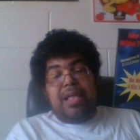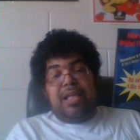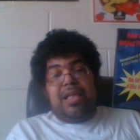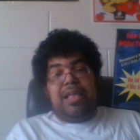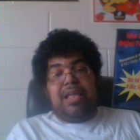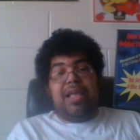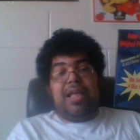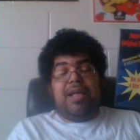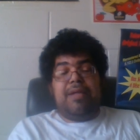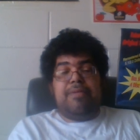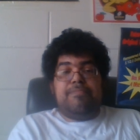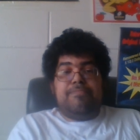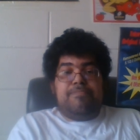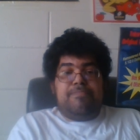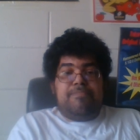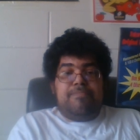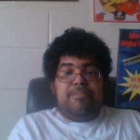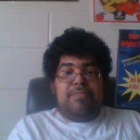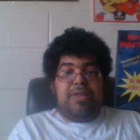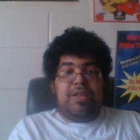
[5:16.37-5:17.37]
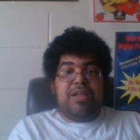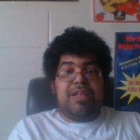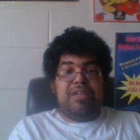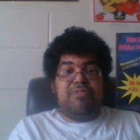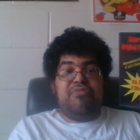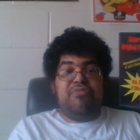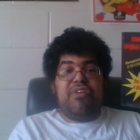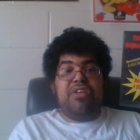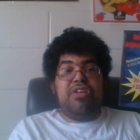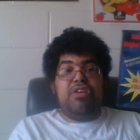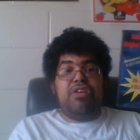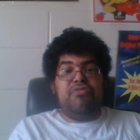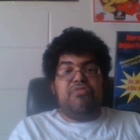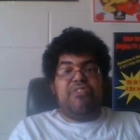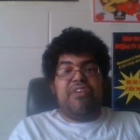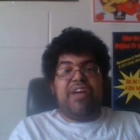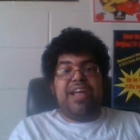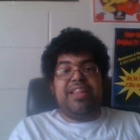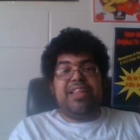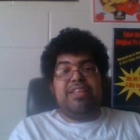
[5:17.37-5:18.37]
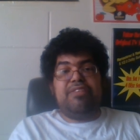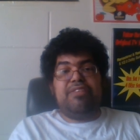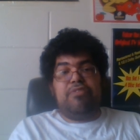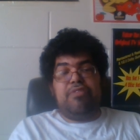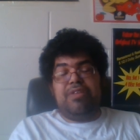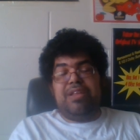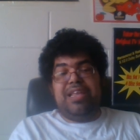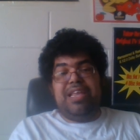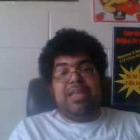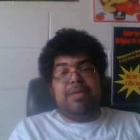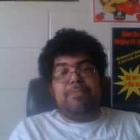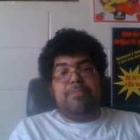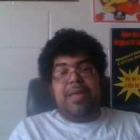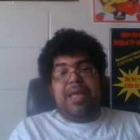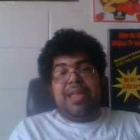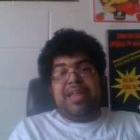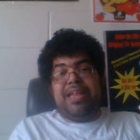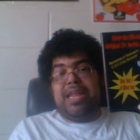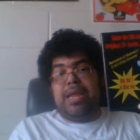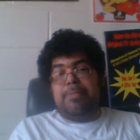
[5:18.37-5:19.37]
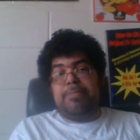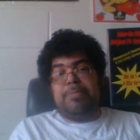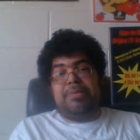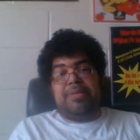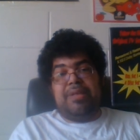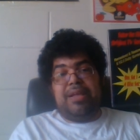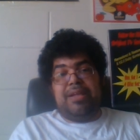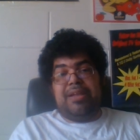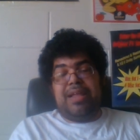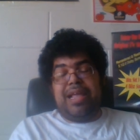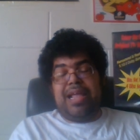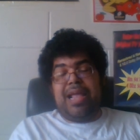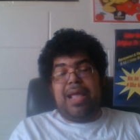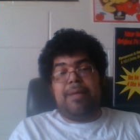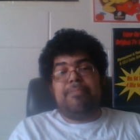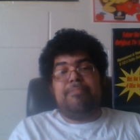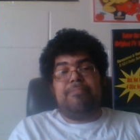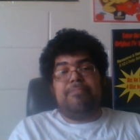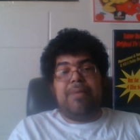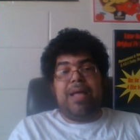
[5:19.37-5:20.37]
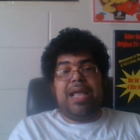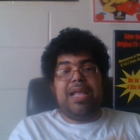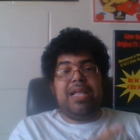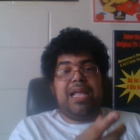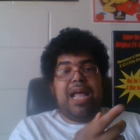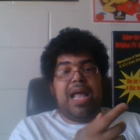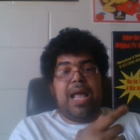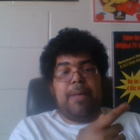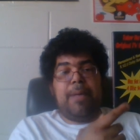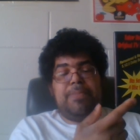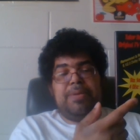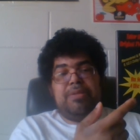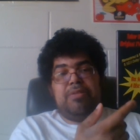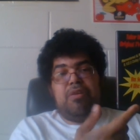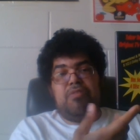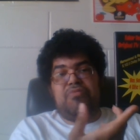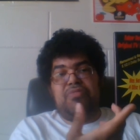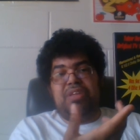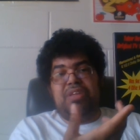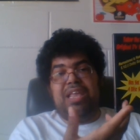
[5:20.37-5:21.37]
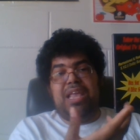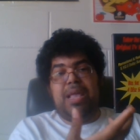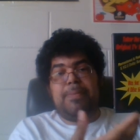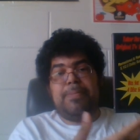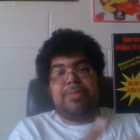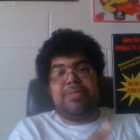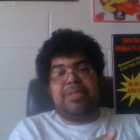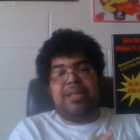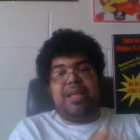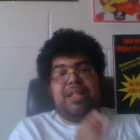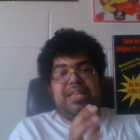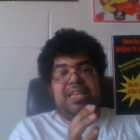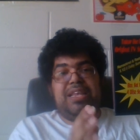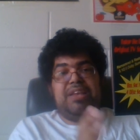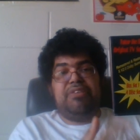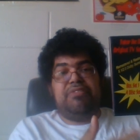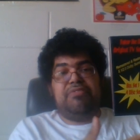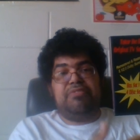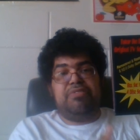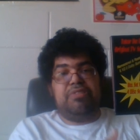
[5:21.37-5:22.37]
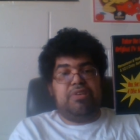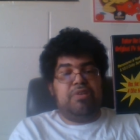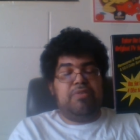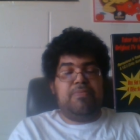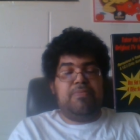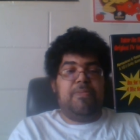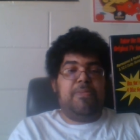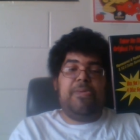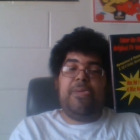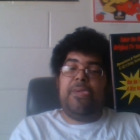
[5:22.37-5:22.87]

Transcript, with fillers: it. And you can fi- you can find this on eBay and Amazon. I got my copies off of Amazon years ago.